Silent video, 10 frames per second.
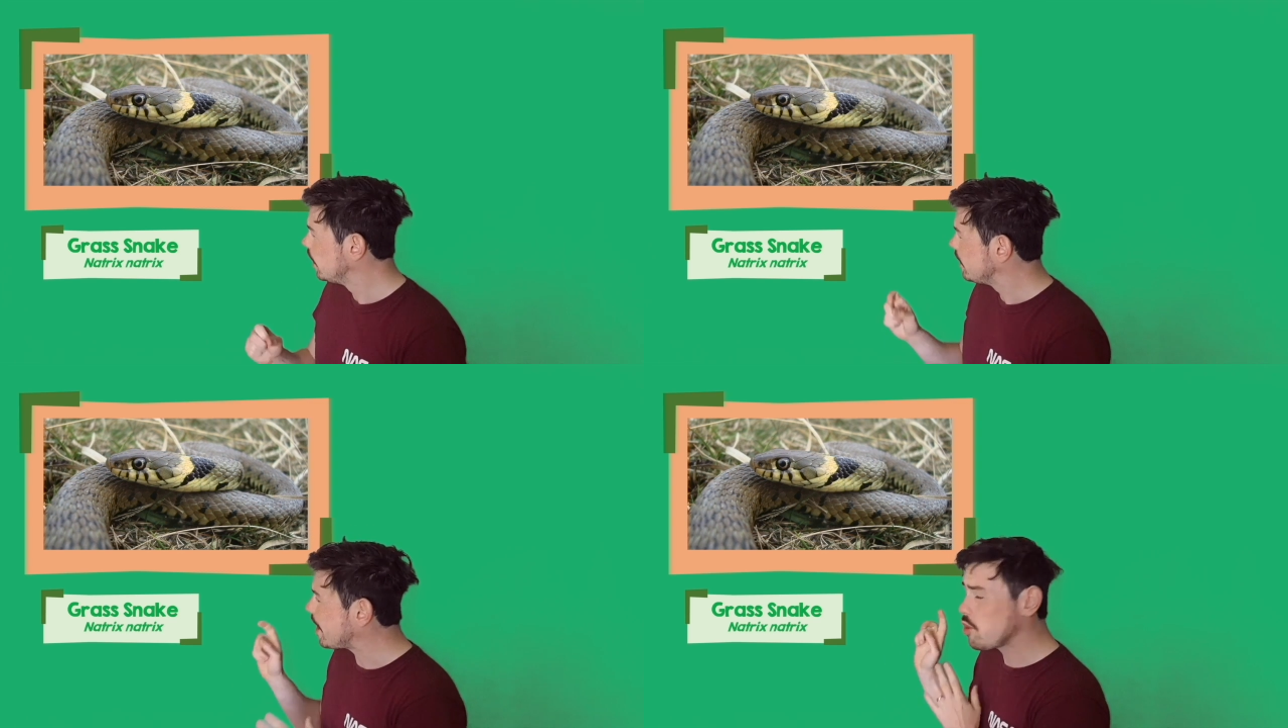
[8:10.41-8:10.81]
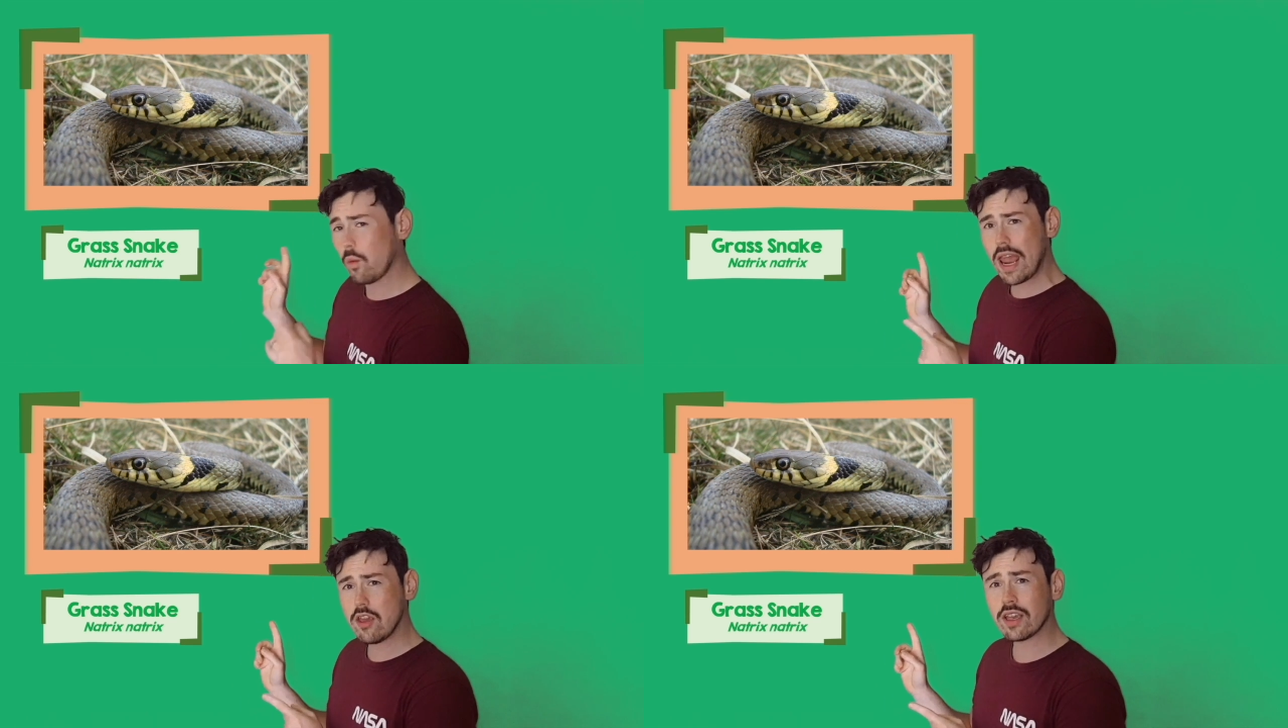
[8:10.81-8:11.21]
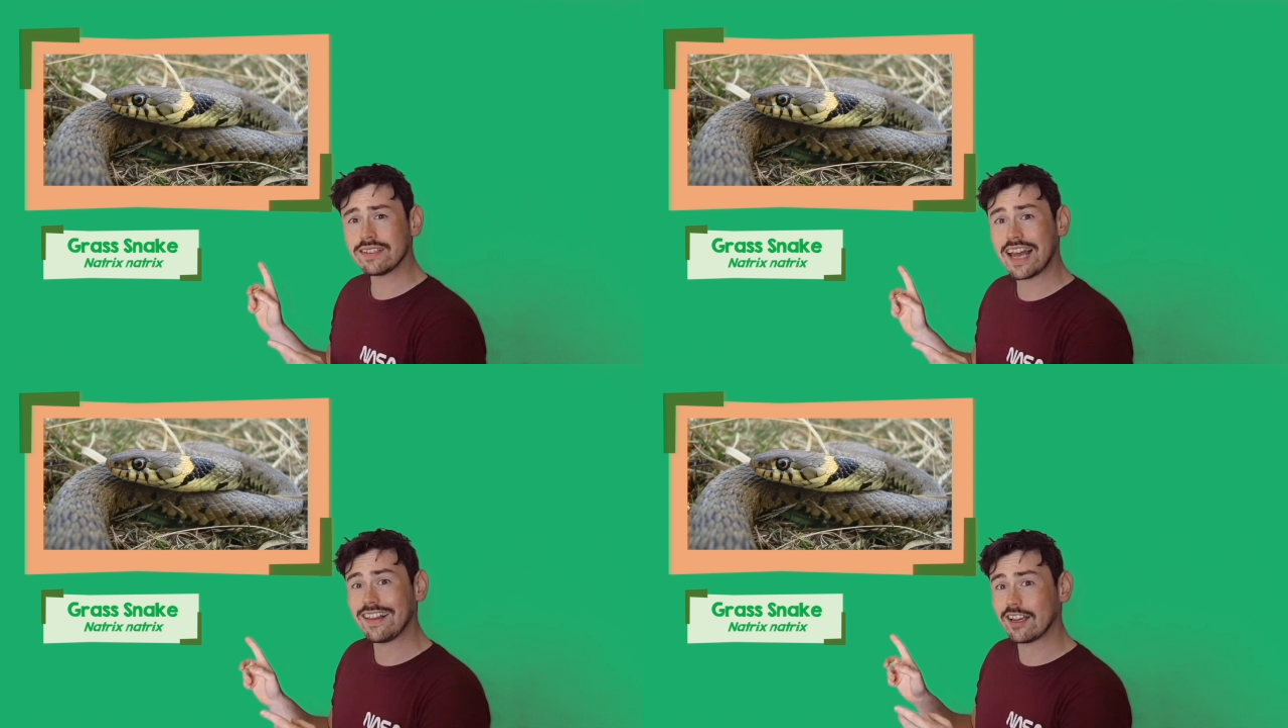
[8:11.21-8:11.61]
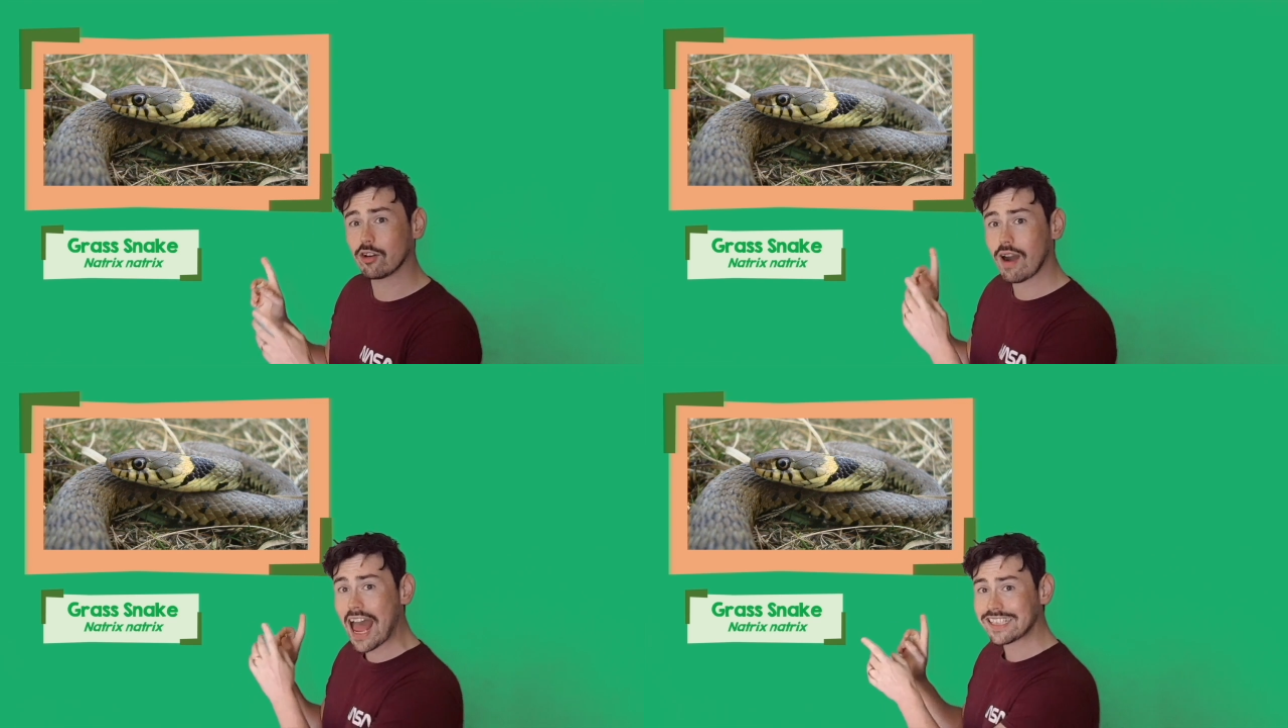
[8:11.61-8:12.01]
Now, the way you can tell a
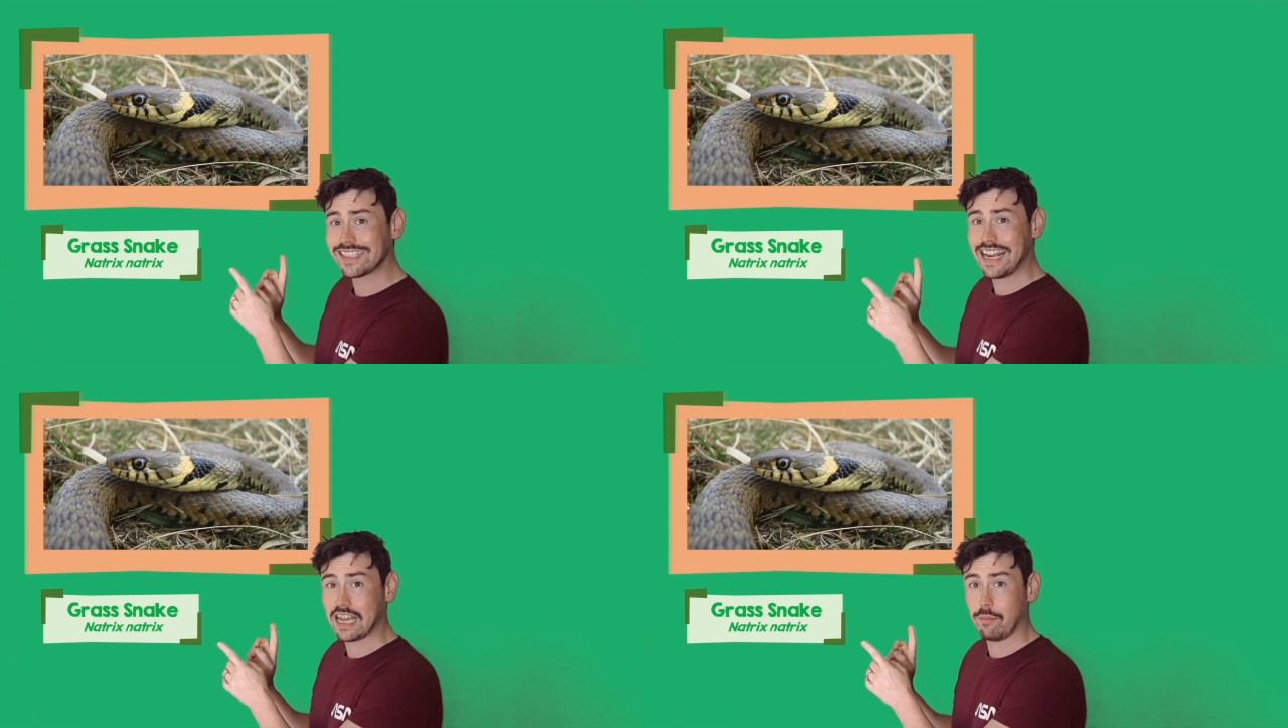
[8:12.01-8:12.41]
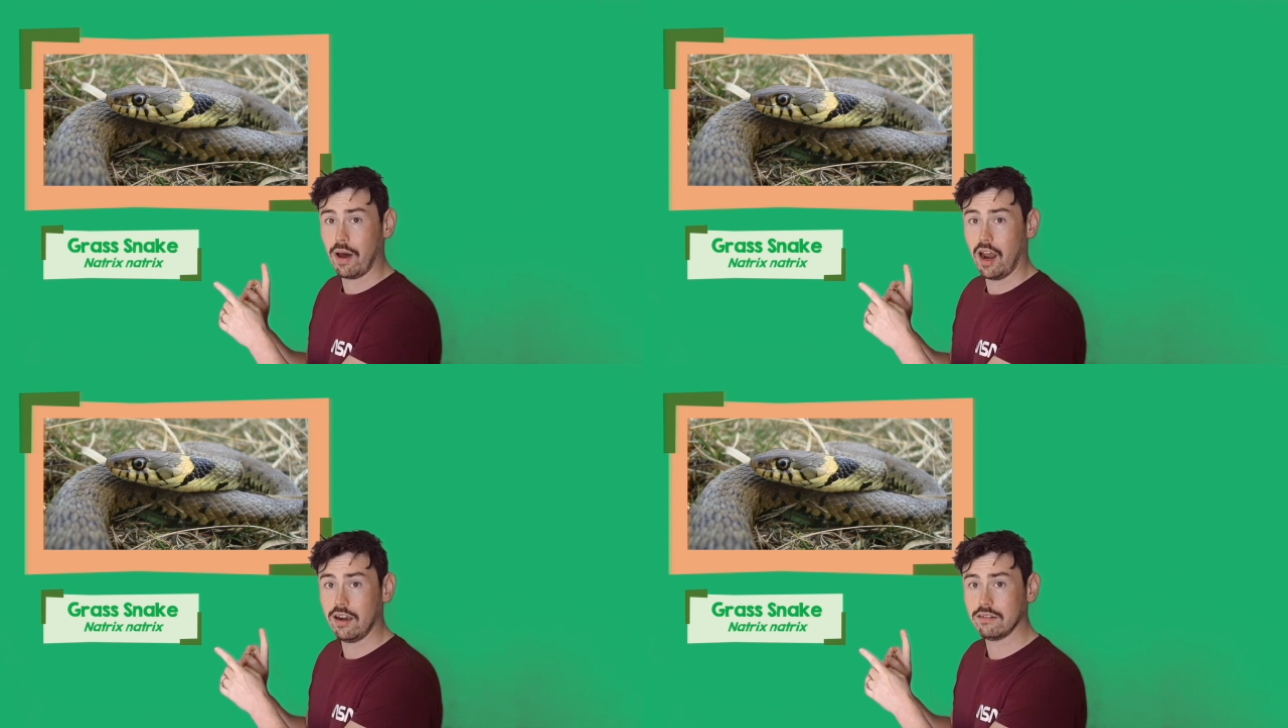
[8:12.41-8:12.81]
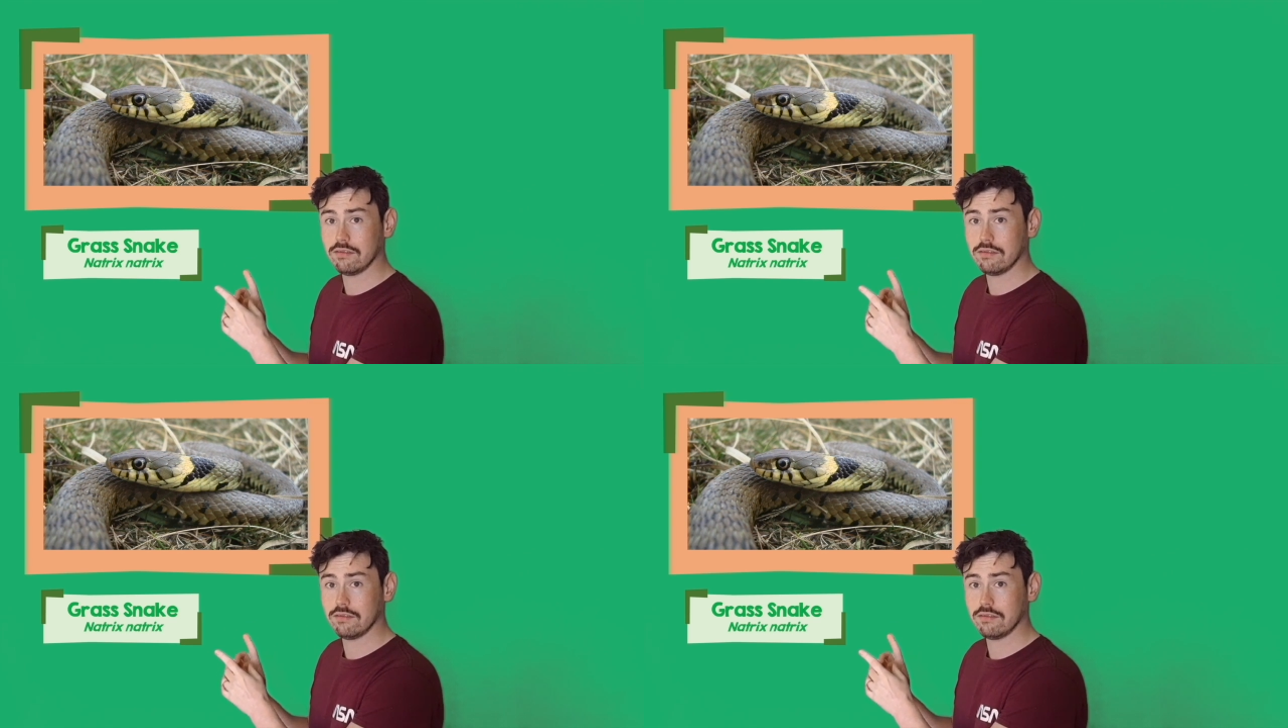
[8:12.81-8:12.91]
grass snake apart